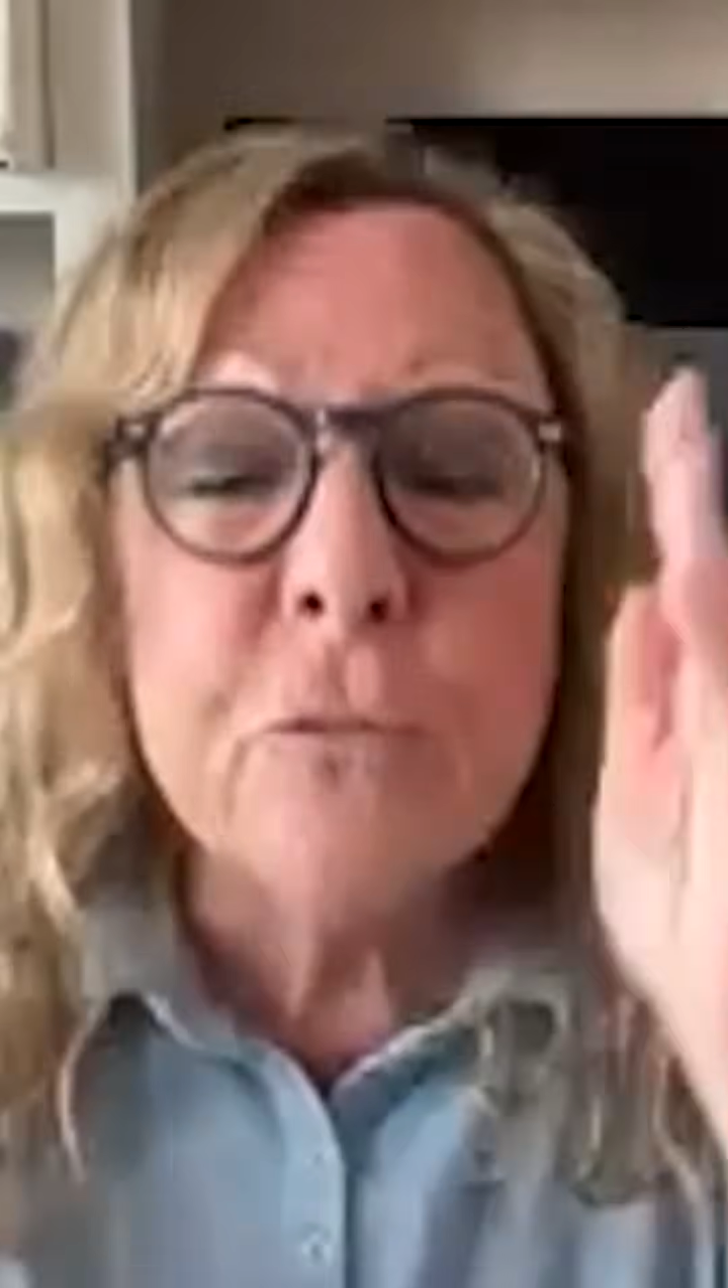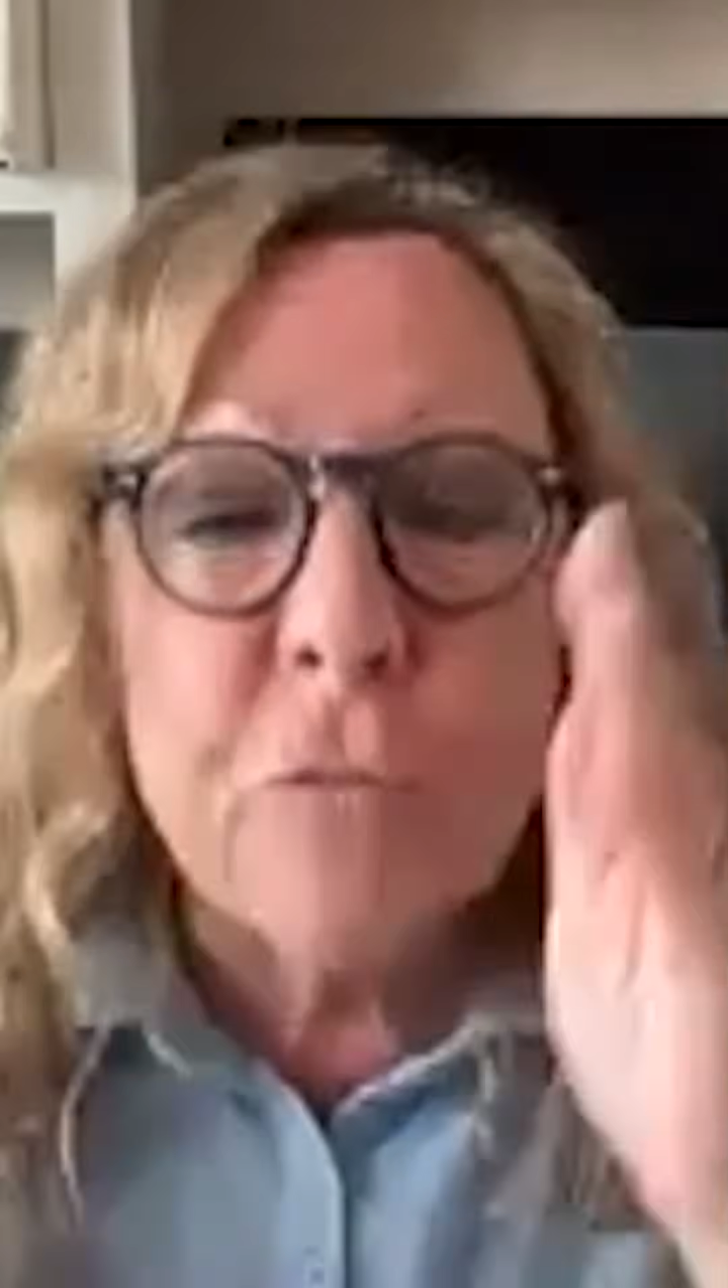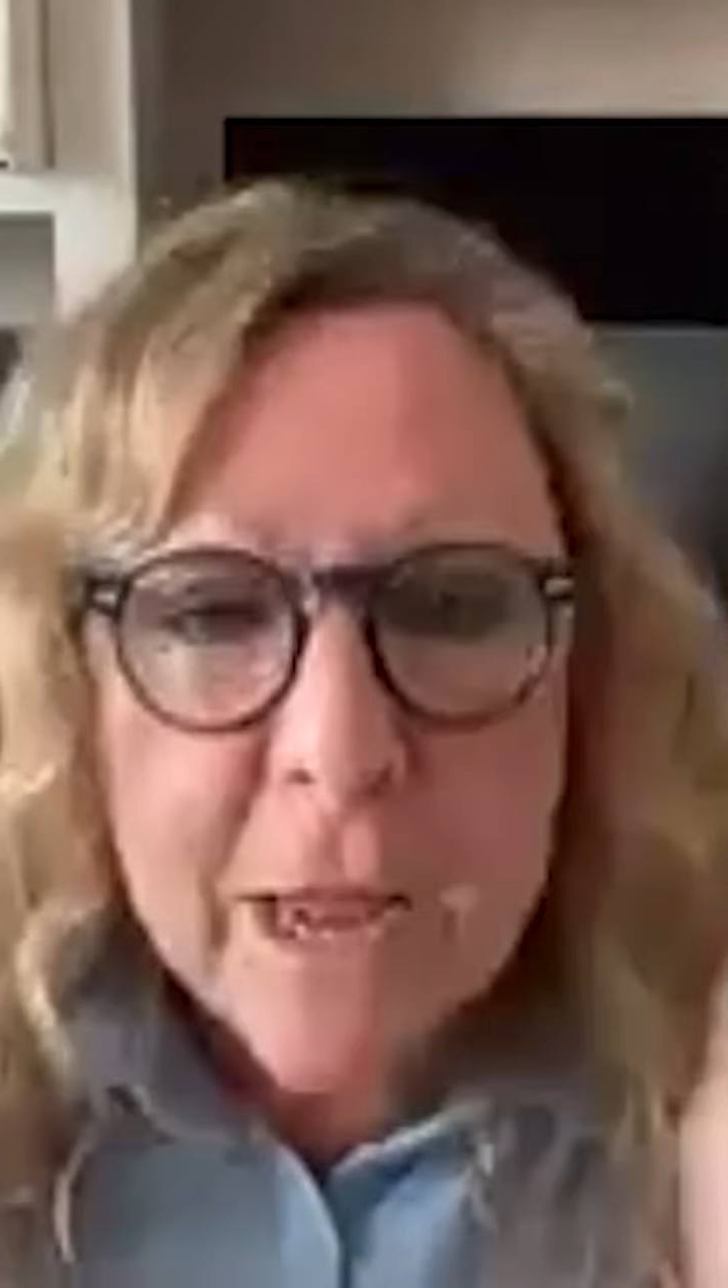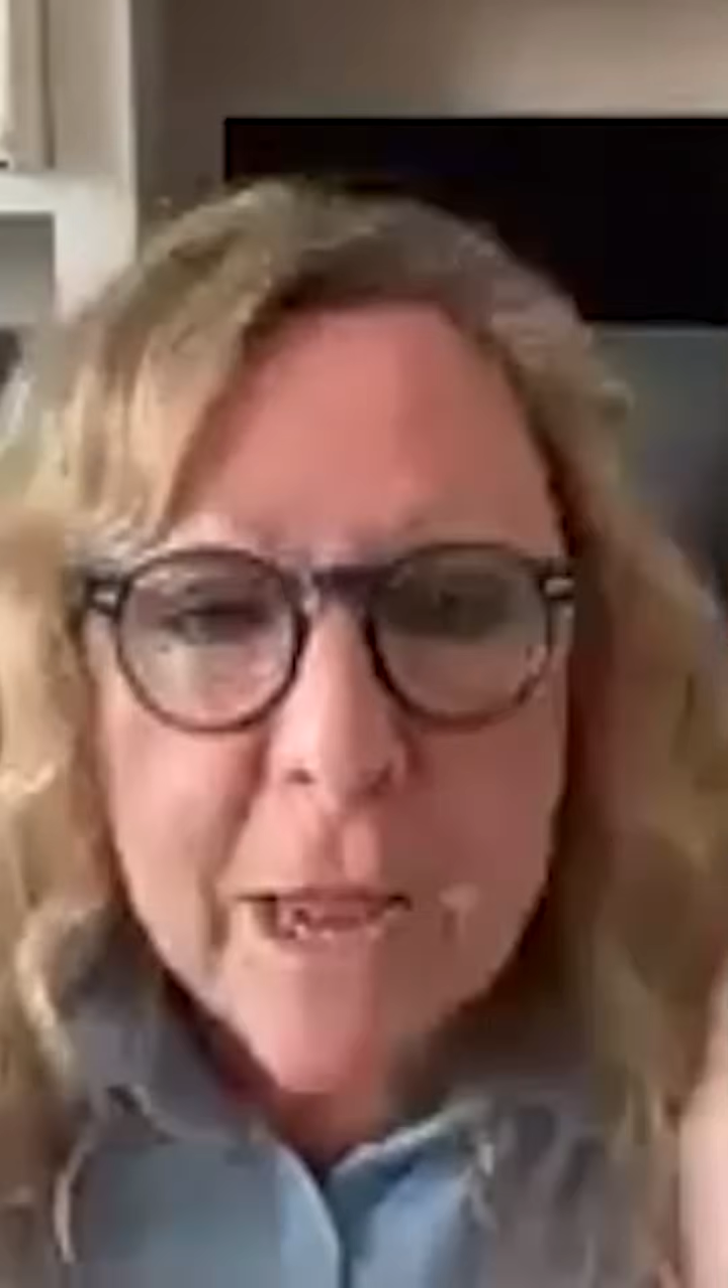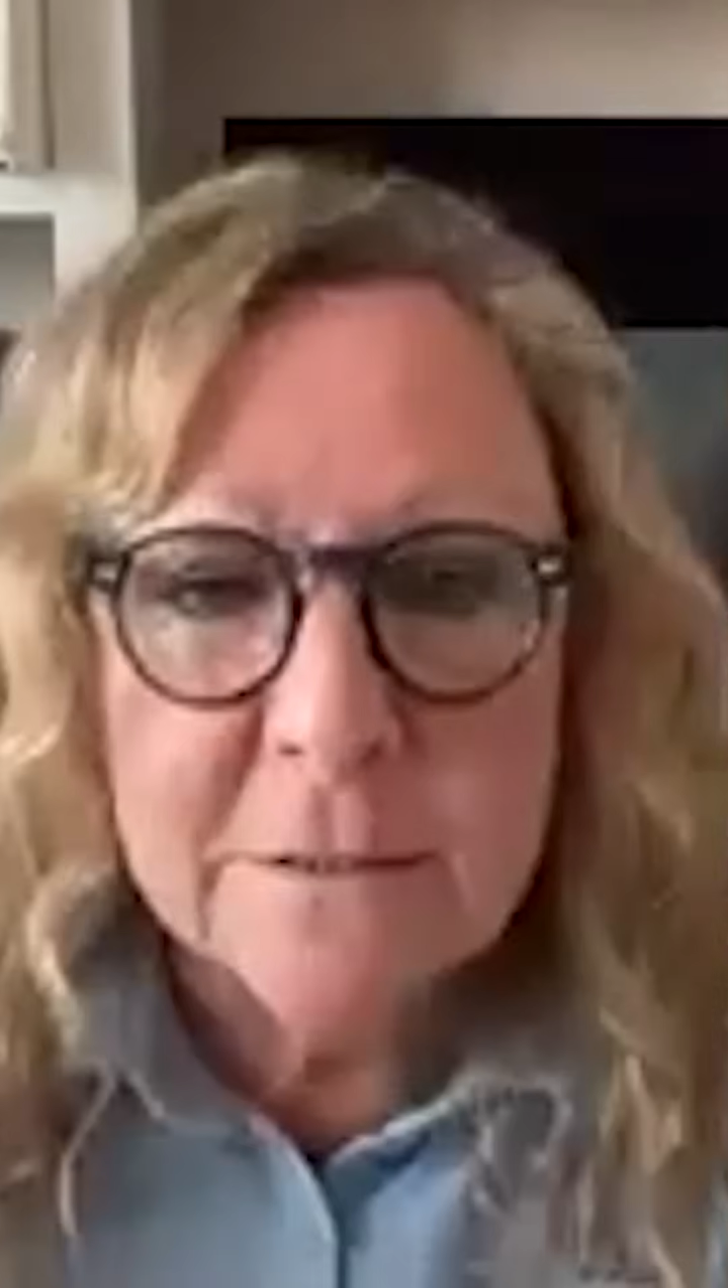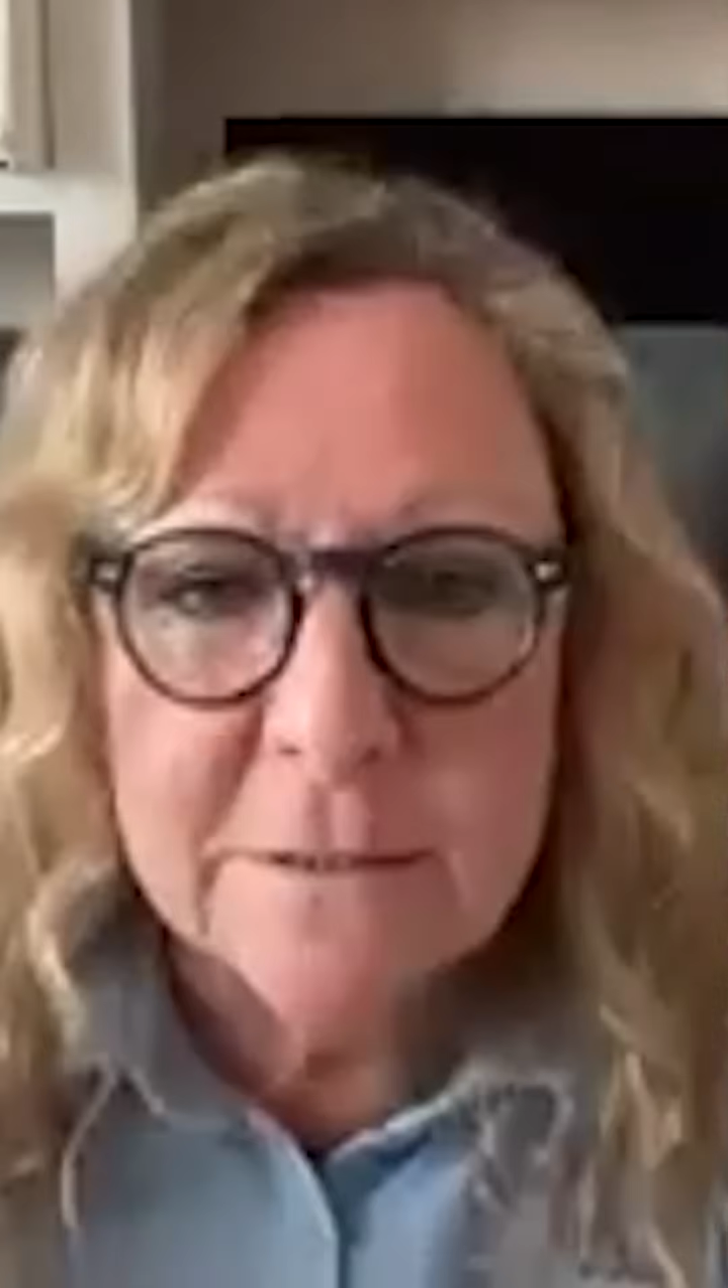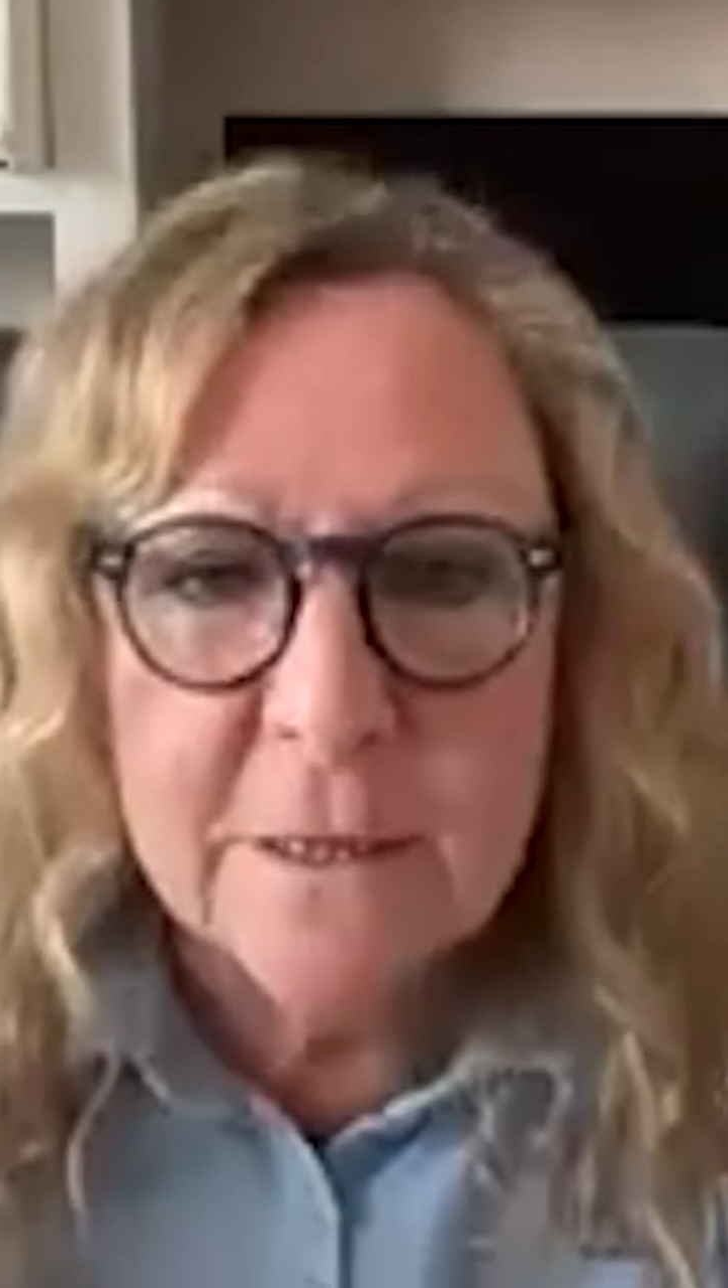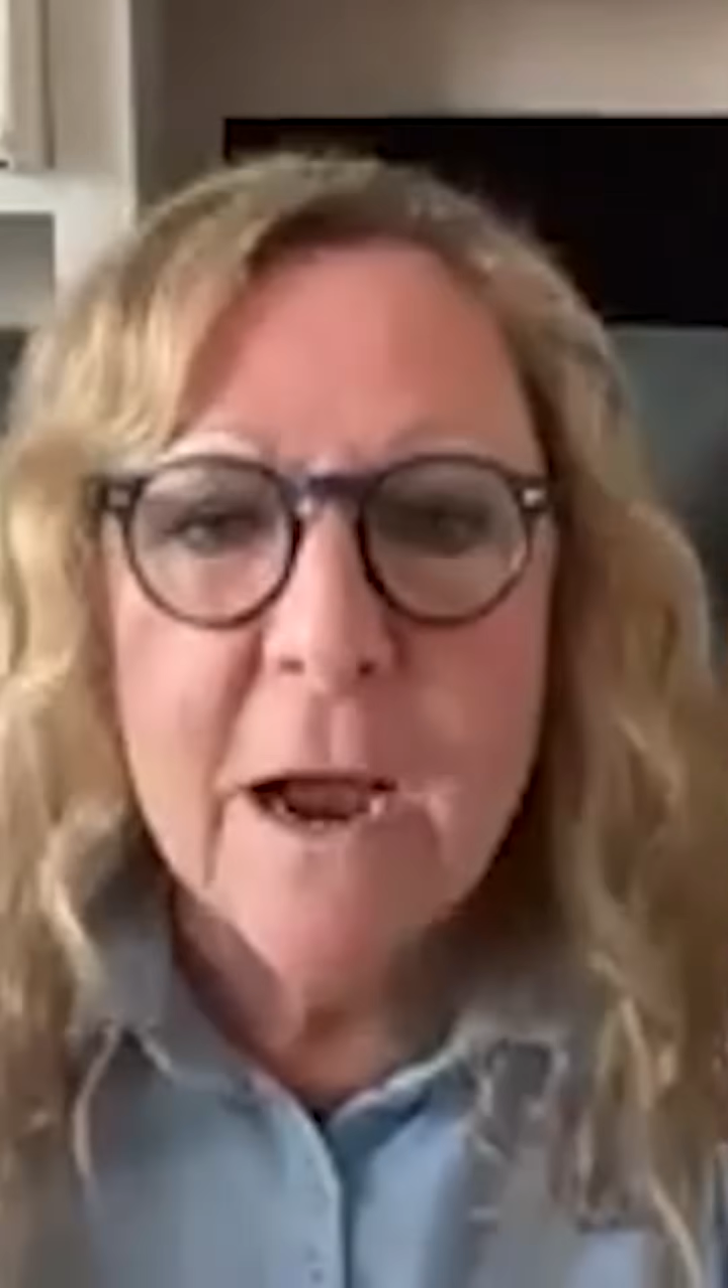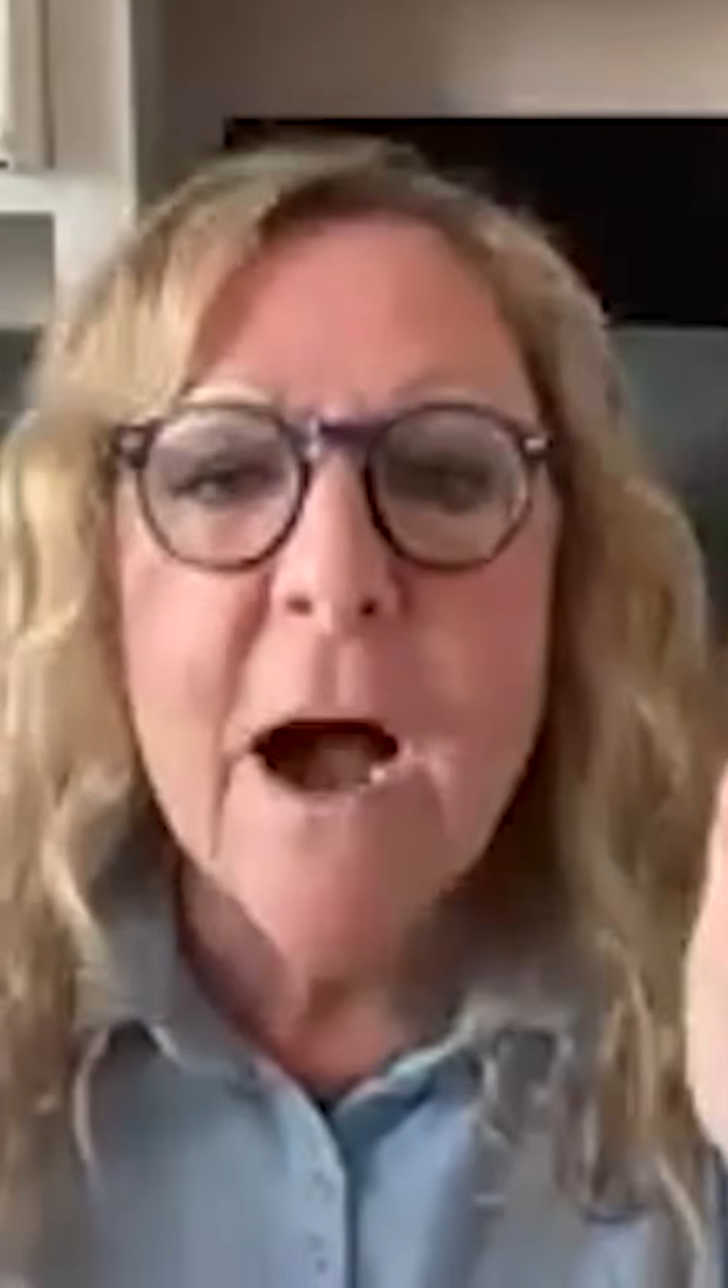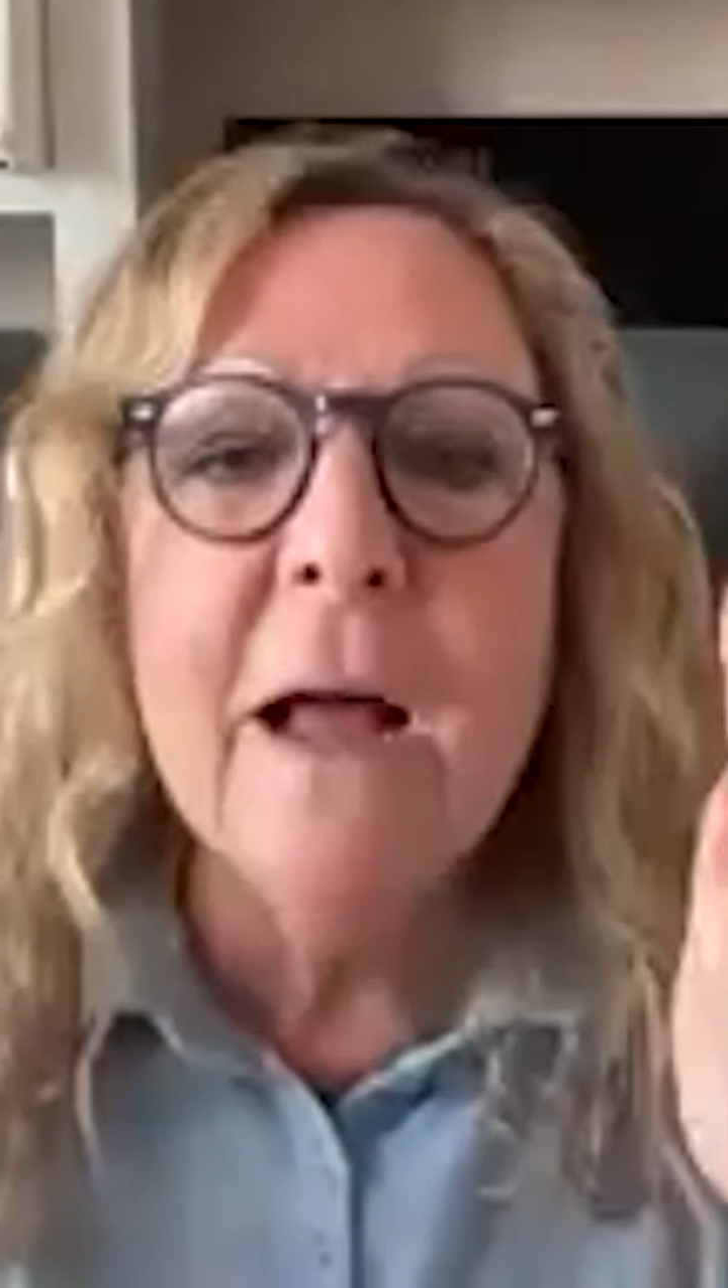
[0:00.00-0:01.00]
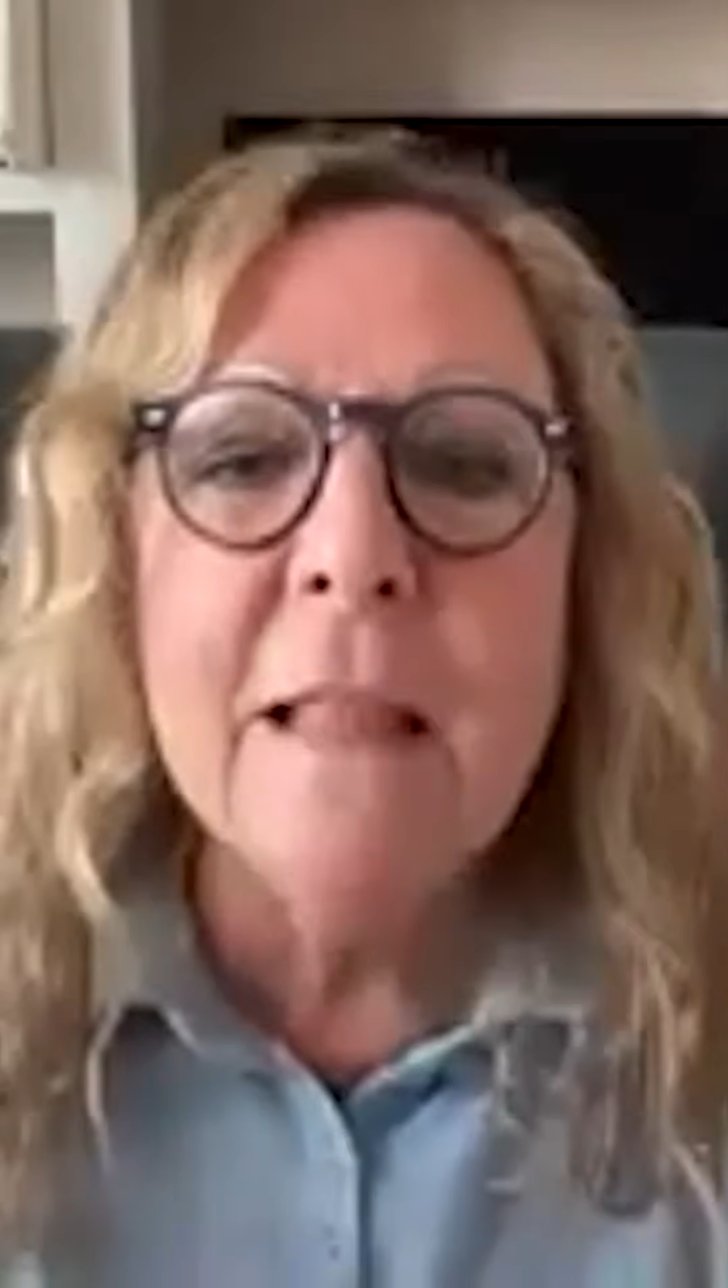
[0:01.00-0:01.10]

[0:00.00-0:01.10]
threatened.